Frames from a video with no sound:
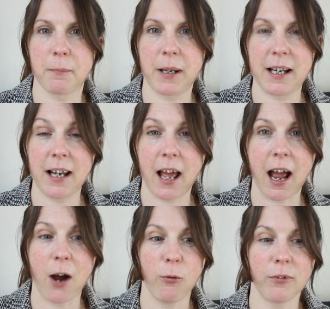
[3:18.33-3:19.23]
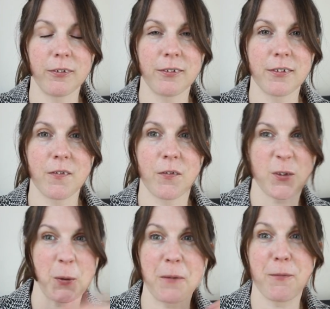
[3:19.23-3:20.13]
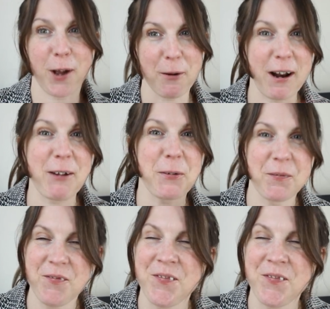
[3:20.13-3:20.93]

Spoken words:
be let out so he can fly around.